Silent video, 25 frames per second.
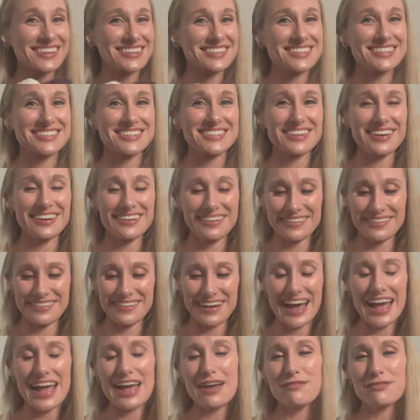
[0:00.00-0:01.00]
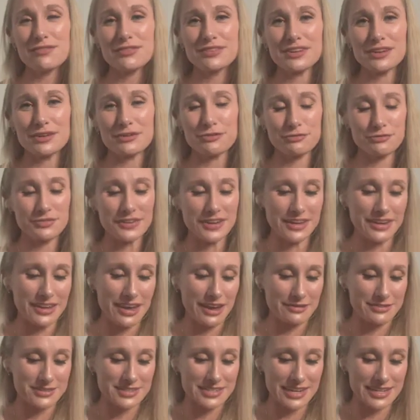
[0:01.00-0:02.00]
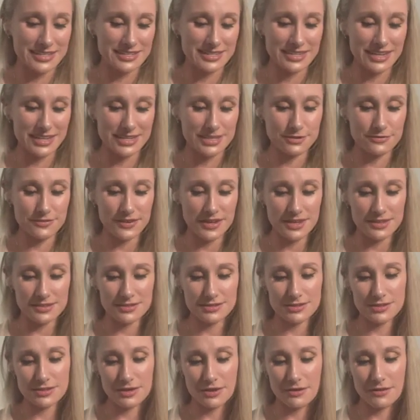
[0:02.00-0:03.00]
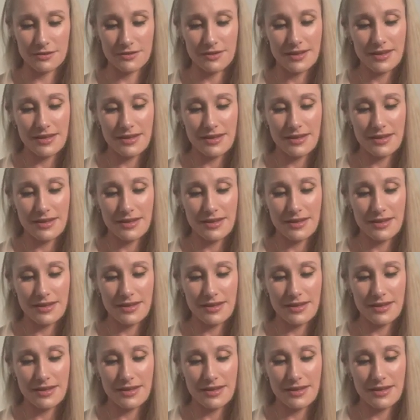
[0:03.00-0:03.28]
So I have little feet, I have size 6 feet. So